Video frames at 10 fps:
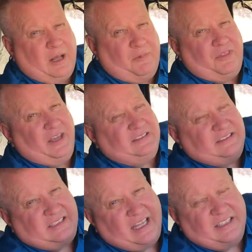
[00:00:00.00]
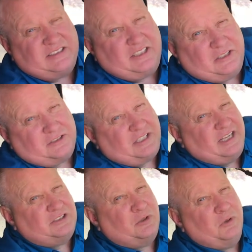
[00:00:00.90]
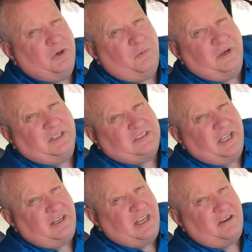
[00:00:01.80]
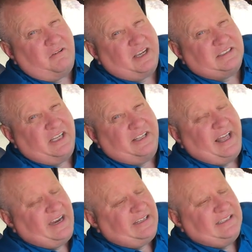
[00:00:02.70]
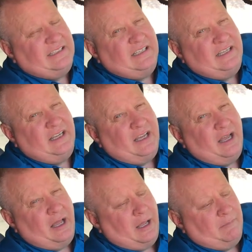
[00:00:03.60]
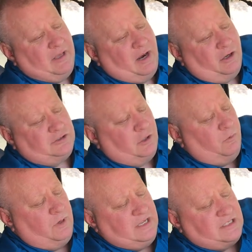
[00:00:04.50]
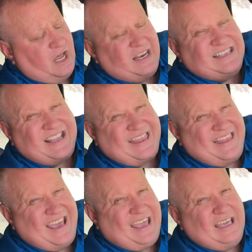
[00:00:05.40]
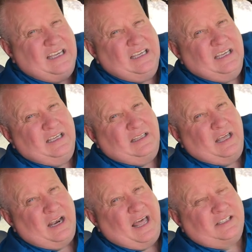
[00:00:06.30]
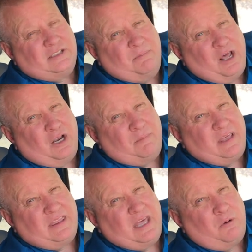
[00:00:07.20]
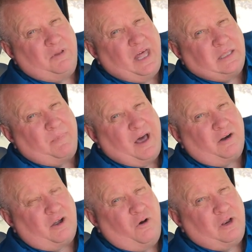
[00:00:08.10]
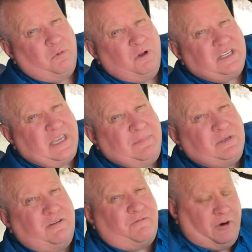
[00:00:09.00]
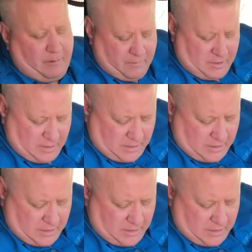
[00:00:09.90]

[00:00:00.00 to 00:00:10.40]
a couple things. Stainless steel stays cooler when the sun, in direct sunlight. Um, it also is not as thick. It allows the metal to be thick without the powder coating, which keeps it from,